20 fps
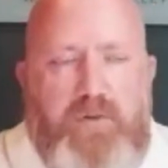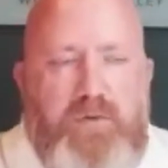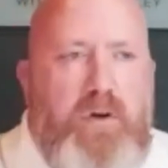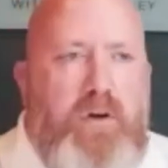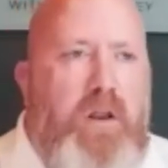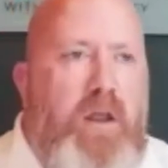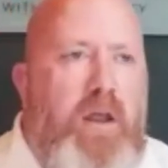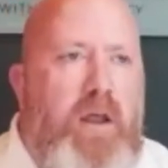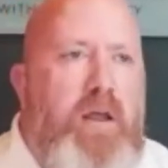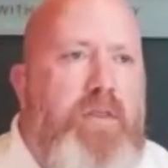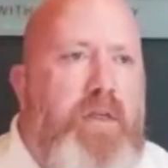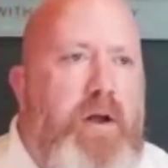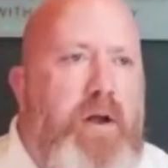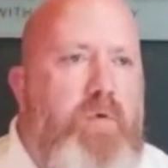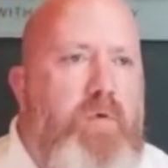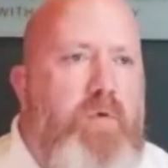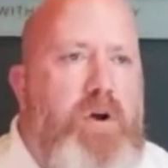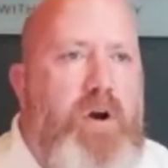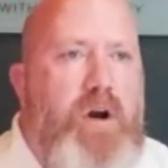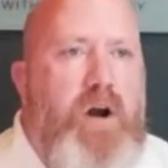And then
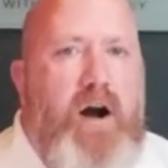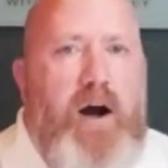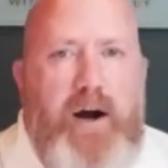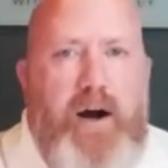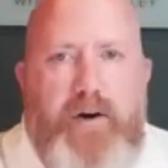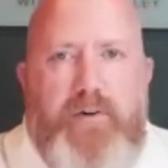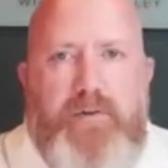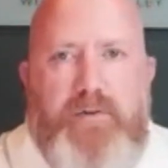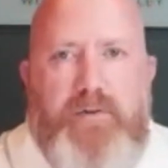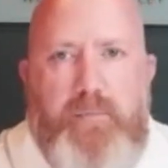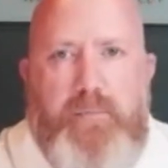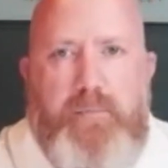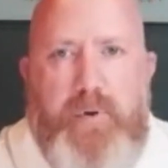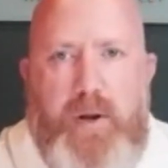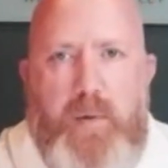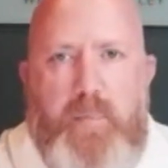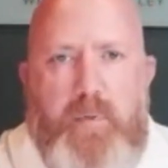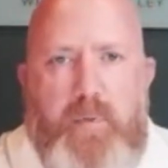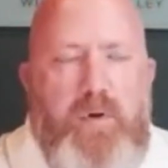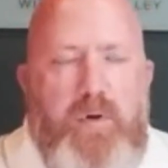we're going to hire some
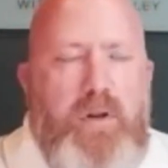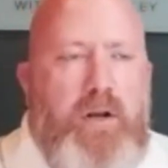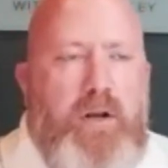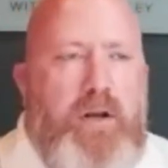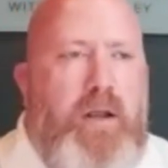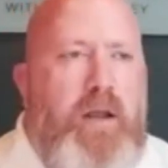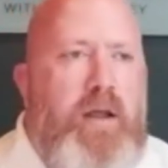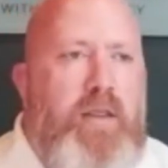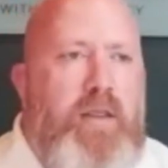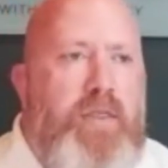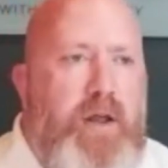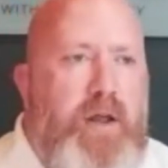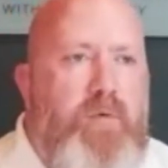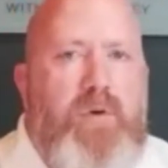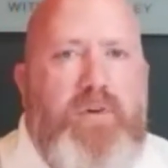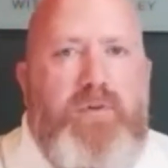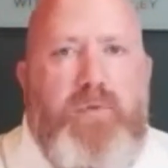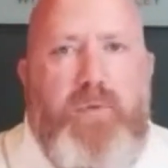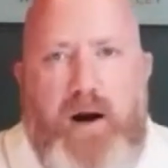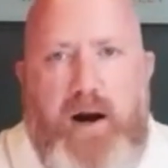people. And then
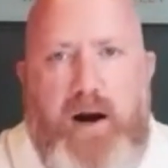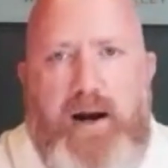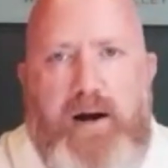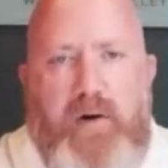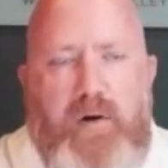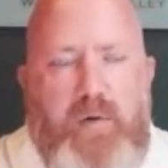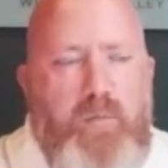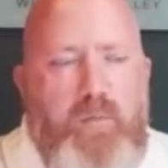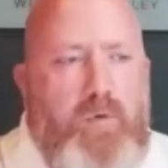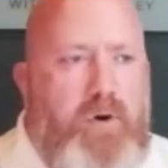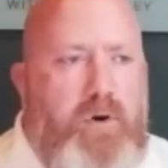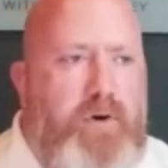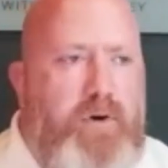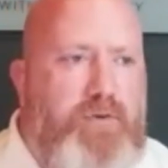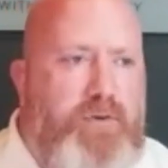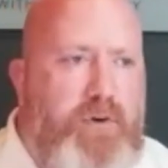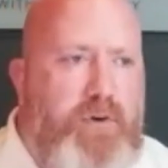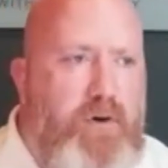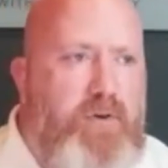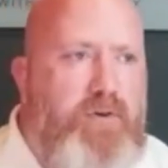once we hire them, we're going to
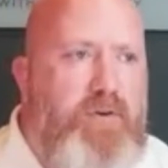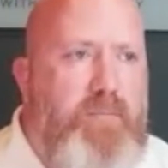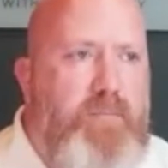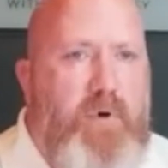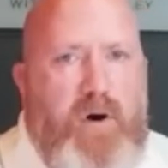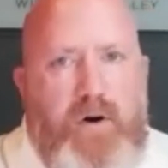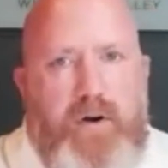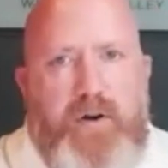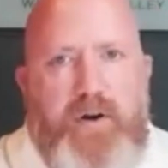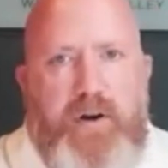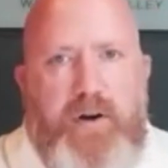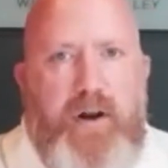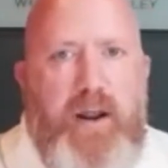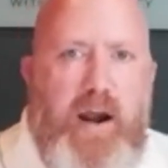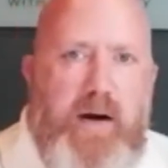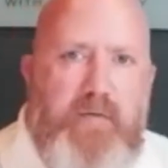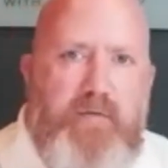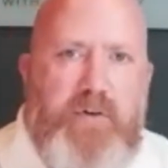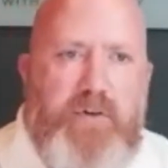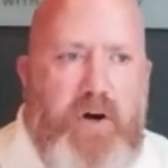start to market and
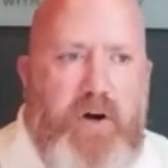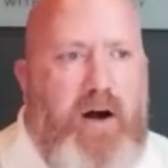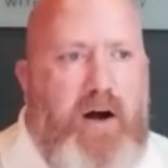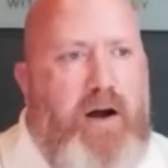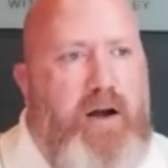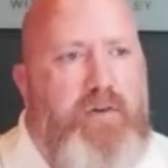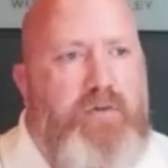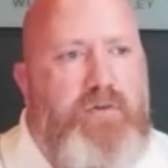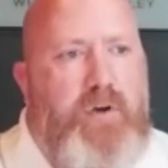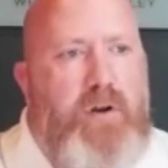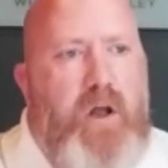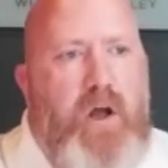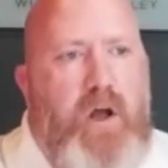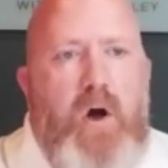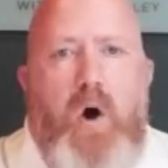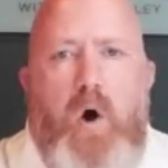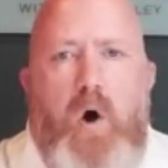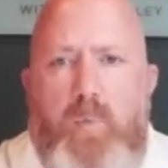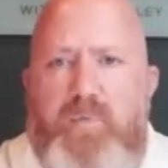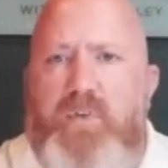advertise. And
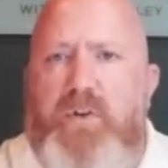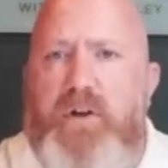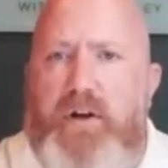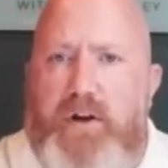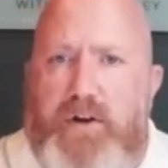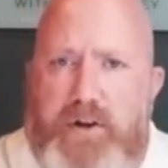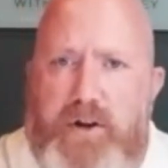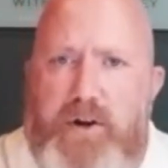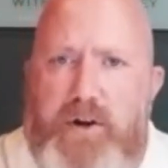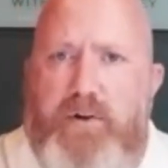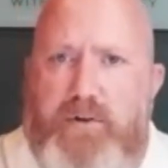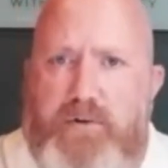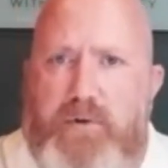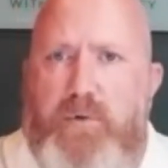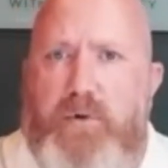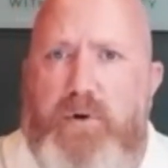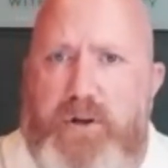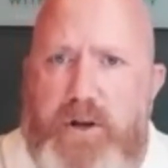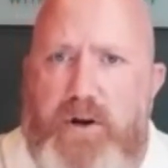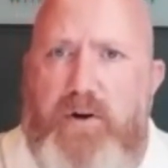hopefully a year to
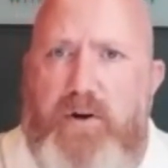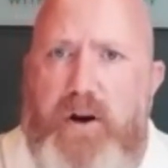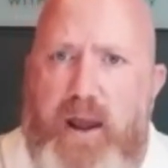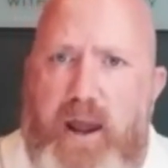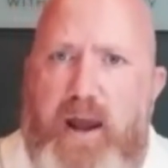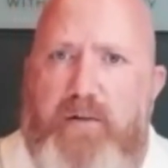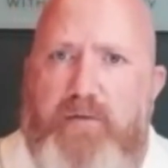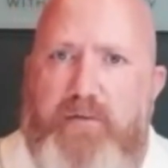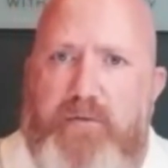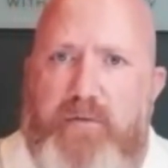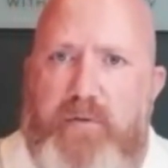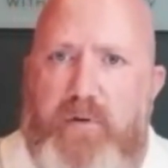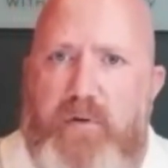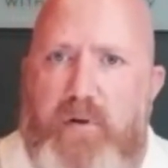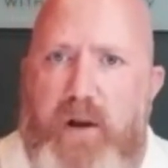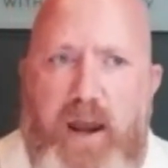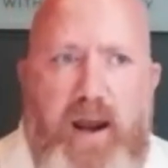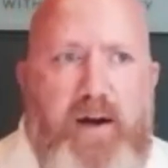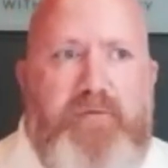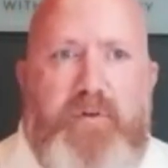a year and a half
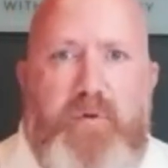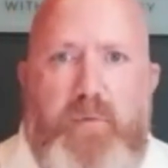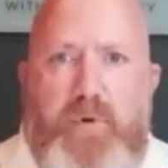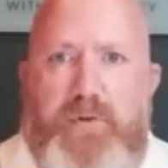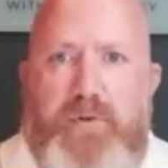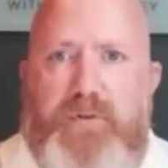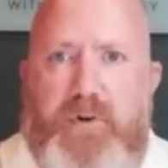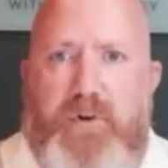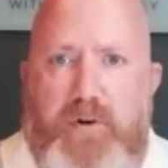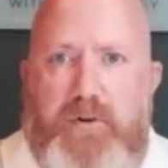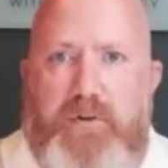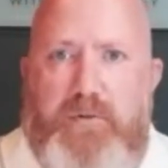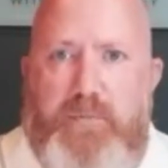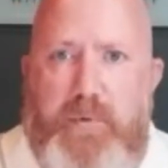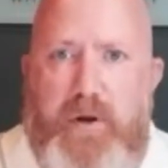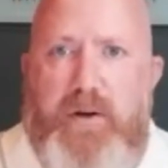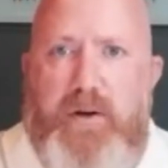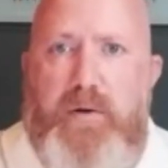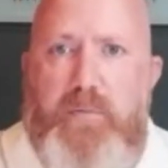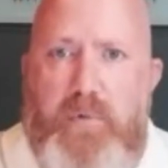after we started
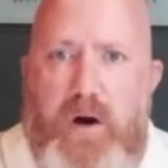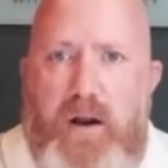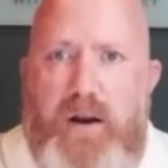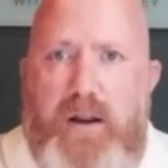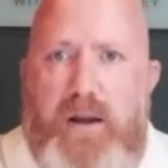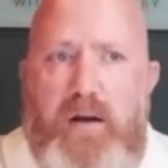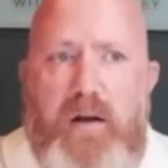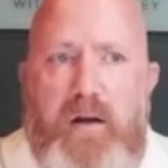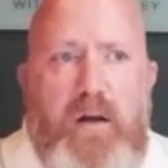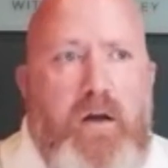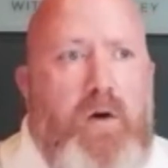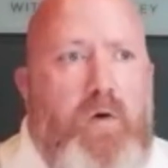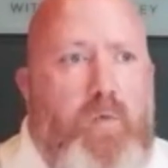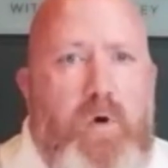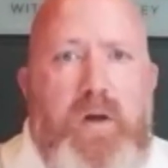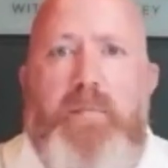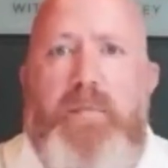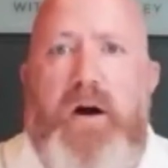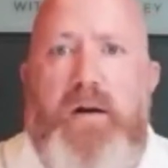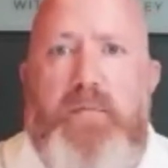spending money,
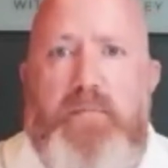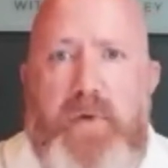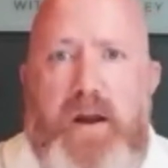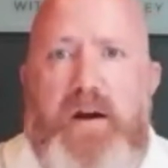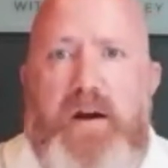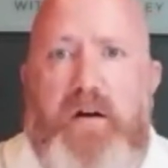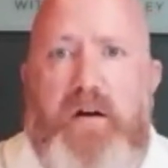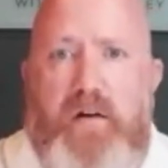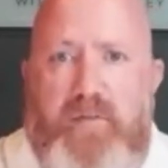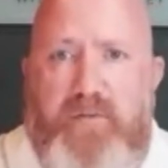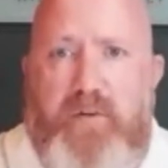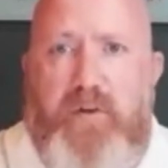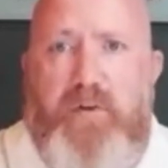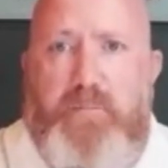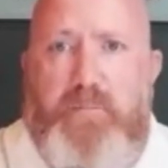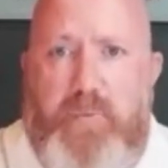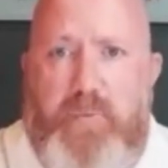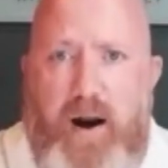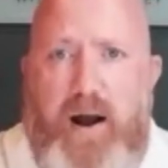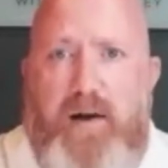we might make our
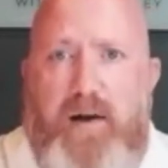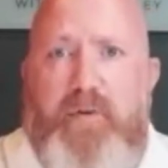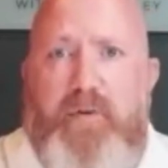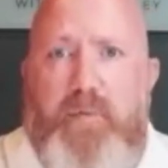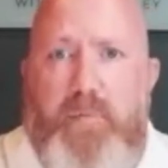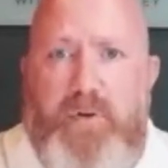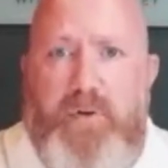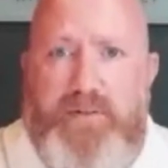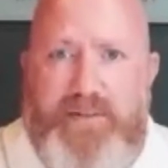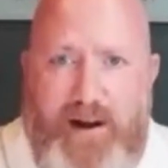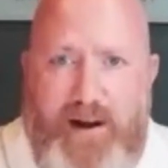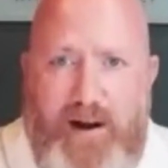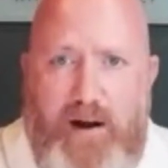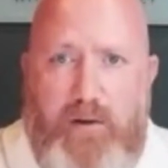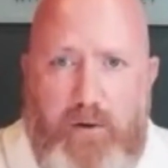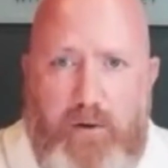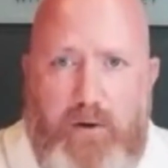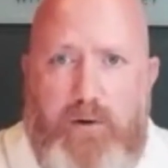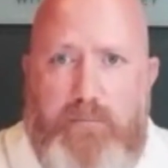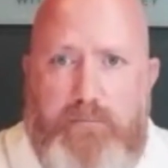first profitable
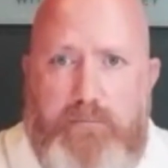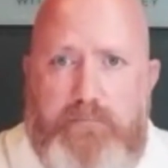dollar.